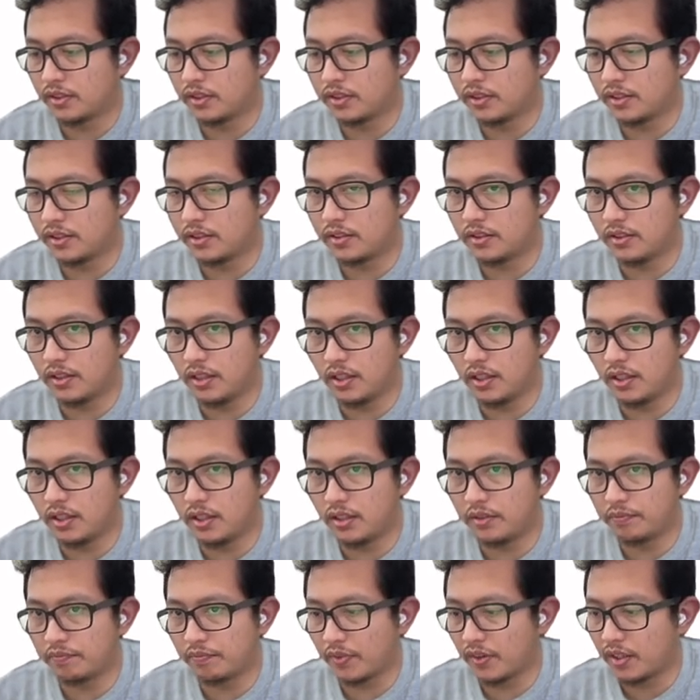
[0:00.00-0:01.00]
this is
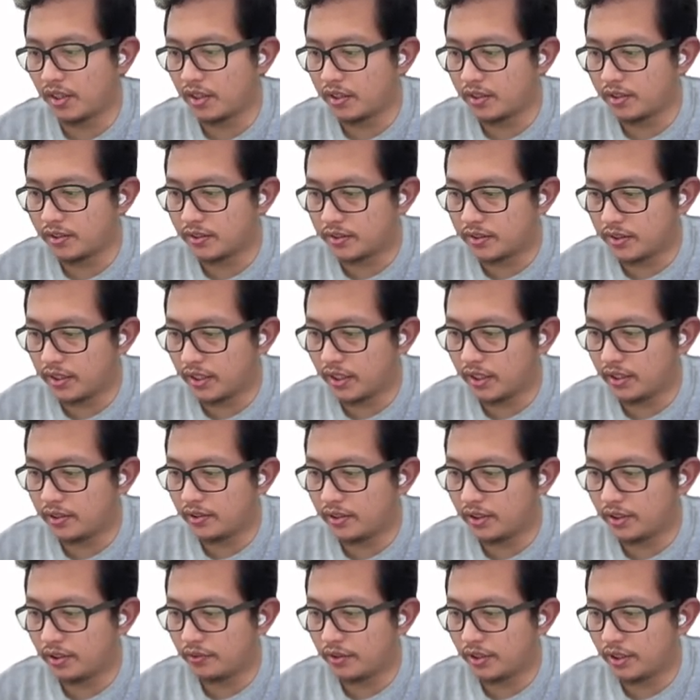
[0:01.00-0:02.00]
the
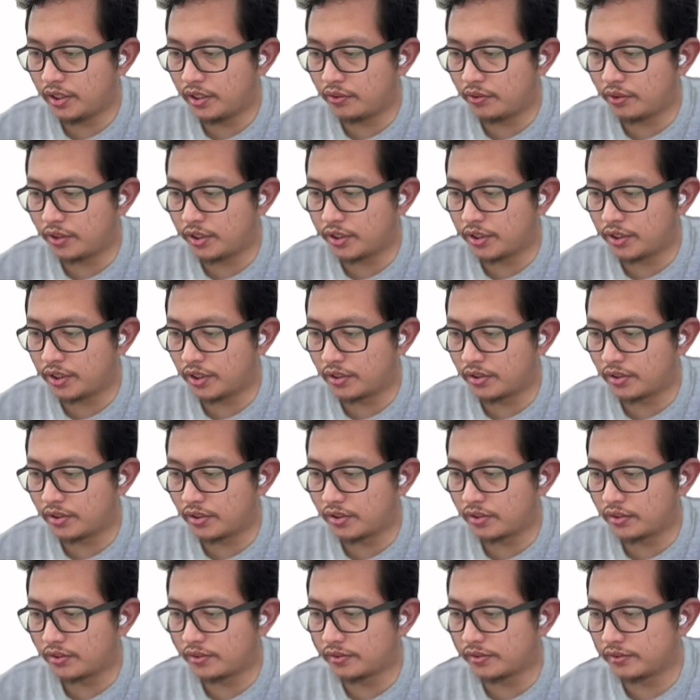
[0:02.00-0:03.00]
second degree
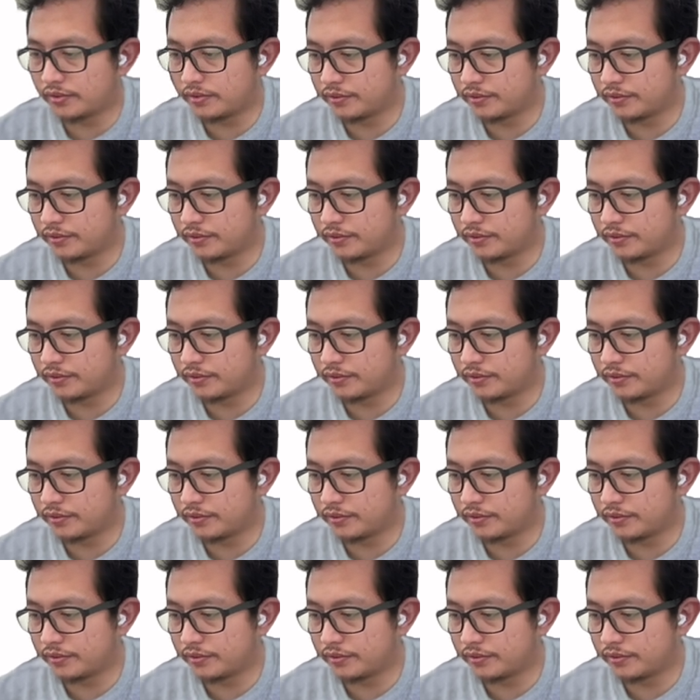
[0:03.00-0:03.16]
equations